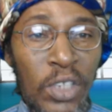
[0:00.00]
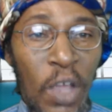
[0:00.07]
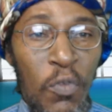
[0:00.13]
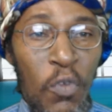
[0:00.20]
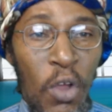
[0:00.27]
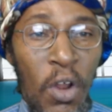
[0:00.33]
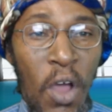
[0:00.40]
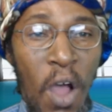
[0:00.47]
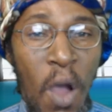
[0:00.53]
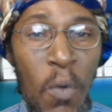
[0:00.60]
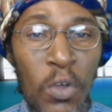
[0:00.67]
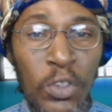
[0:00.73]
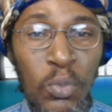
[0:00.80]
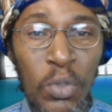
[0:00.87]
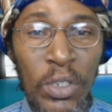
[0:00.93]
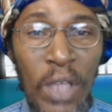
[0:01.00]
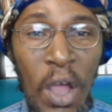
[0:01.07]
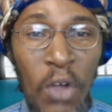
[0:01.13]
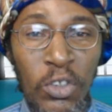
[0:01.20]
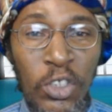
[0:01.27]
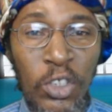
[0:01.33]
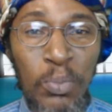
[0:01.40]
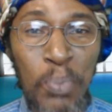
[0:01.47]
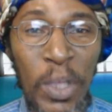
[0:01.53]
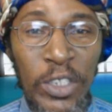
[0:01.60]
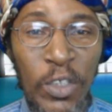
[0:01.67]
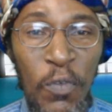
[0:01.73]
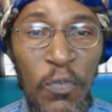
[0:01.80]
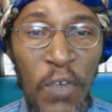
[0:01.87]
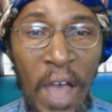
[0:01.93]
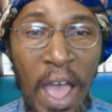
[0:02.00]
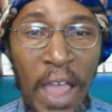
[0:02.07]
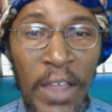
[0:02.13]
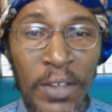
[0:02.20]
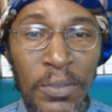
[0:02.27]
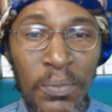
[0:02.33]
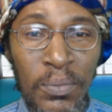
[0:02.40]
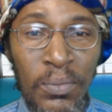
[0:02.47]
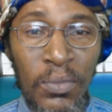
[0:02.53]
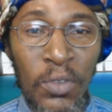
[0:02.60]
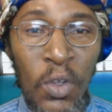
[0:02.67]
several hours without specifying